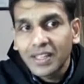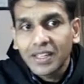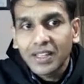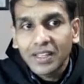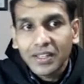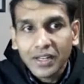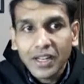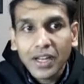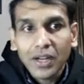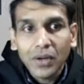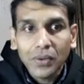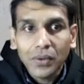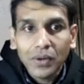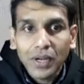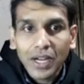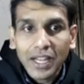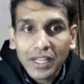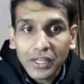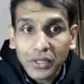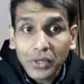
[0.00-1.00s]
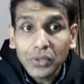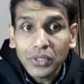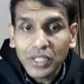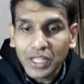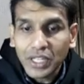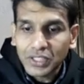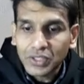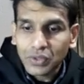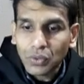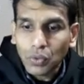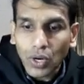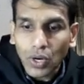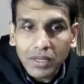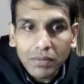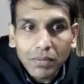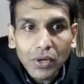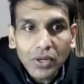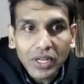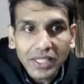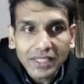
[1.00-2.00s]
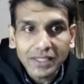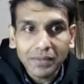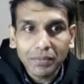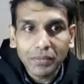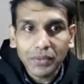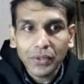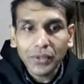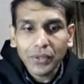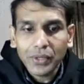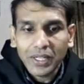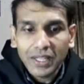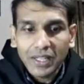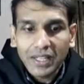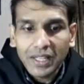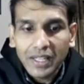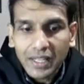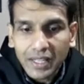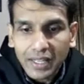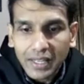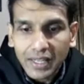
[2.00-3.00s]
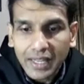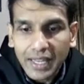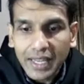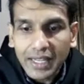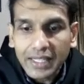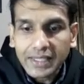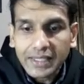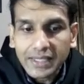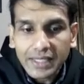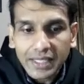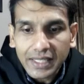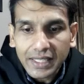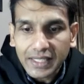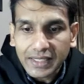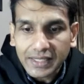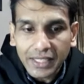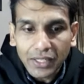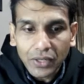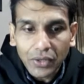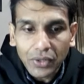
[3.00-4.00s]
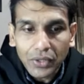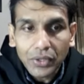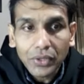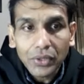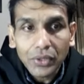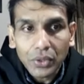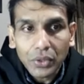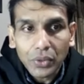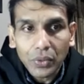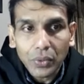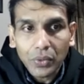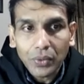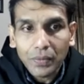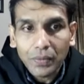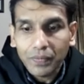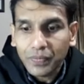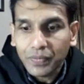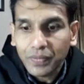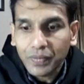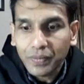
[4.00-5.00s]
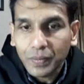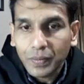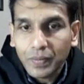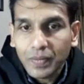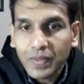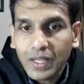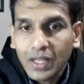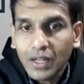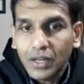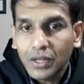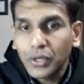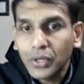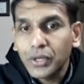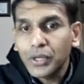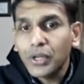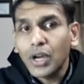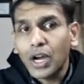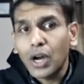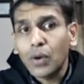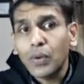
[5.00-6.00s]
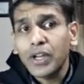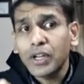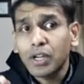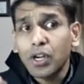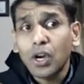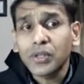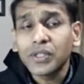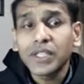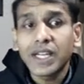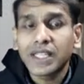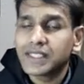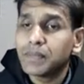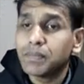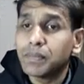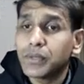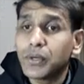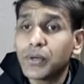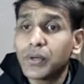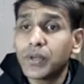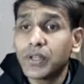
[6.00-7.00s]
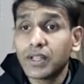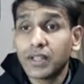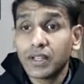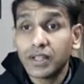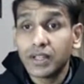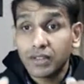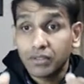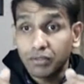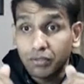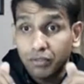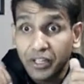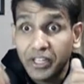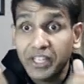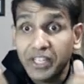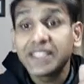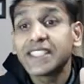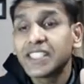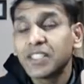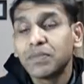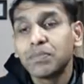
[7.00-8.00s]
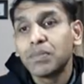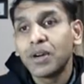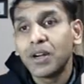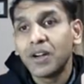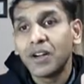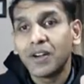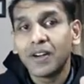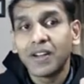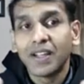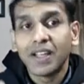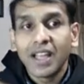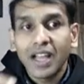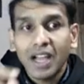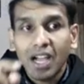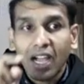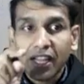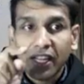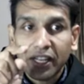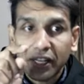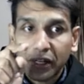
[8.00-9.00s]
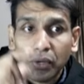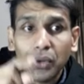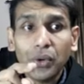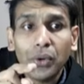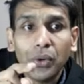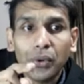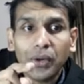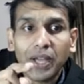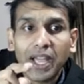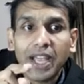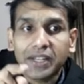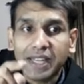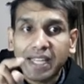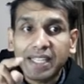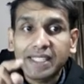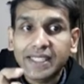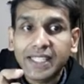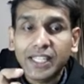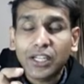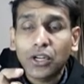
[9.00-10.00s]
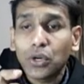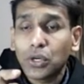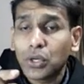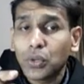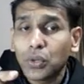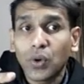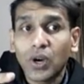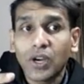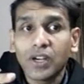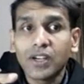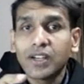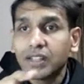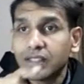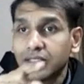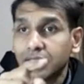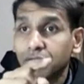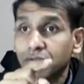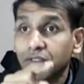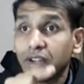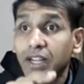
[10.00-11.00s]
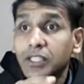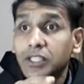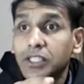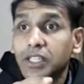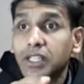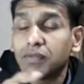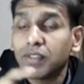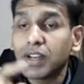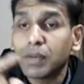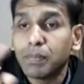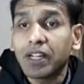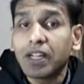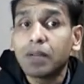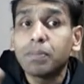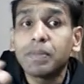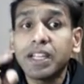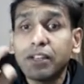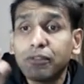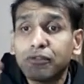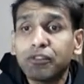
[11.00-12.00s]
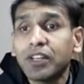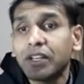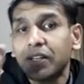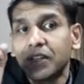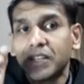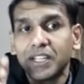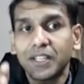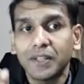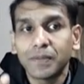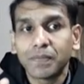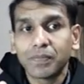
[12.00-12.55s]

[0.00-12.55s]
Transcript: Now, I know there is one more asymptote. x is equal to 2. Do you know how I got the asymptote? Very simple. I know at x equal to 1, the function will become infinity.